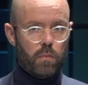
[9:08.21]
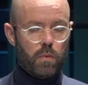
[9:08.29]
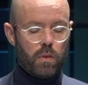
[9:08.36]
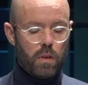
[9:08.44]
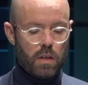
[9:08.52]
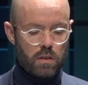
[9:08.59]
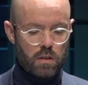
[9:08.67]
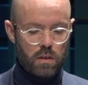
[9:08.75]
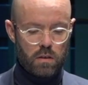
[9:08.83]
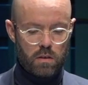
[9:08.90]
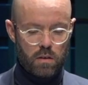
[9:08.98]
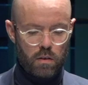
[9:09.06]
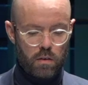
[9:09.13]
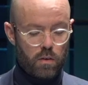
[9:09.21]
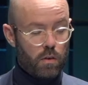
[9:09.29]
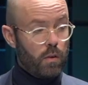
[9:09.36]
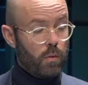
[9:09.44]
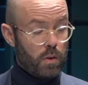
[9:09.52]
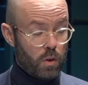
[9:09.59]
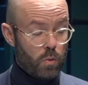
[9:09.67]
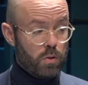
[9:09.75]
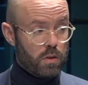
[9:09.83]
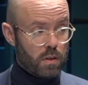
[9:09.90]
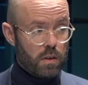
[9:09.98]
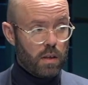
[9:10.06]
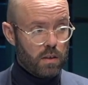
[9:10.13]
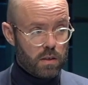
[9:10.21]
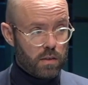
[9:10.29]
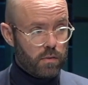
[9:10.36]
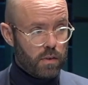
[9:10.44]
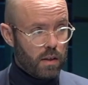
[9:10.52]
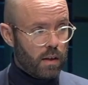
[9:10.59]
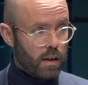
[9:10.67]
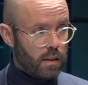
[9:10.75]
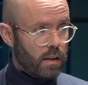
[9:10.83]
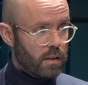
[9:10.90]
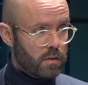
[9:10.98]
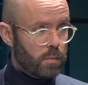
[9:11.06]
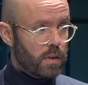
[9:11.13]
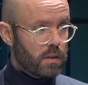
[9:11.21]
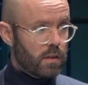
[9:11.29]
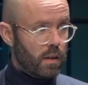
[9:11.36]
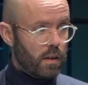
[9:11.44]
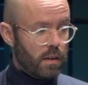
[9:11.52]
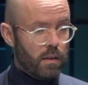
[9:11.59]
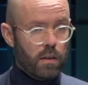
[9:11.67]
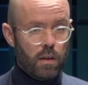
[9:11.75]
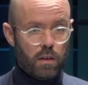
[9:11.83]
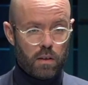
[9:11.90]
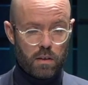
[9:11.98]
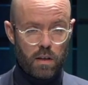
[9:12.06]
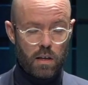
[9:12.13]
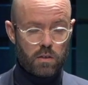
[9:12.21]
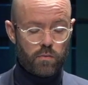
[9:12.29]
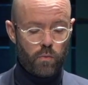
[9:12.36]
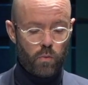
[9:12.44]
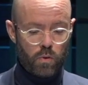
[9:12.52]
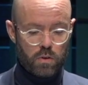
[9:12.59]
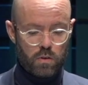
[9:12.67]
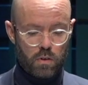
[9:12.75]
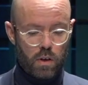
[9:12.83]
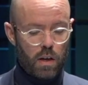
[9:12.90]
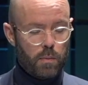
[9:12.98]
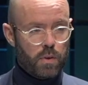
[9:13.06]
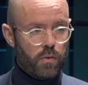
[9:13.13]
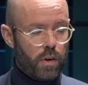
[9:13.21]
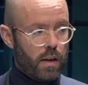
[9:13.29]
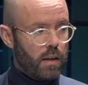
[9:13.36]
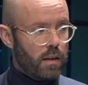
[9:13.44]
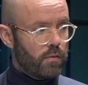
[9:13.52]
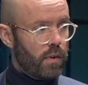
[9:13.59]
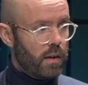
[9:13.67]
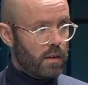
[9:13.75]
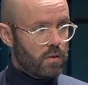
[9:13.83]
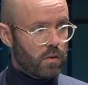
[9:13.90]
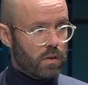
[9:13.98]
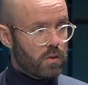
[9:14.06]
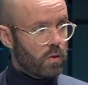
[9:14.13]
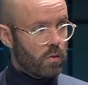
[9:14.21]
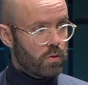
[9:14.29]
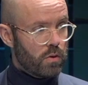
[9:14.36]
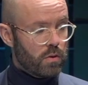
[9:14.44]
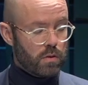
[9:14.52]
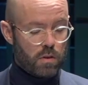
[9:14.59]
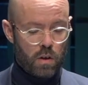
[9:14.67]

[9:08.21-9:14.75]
This is, and use the TCFD guidelines, basically, the Task Force on Climate-Related Financial Disclosures.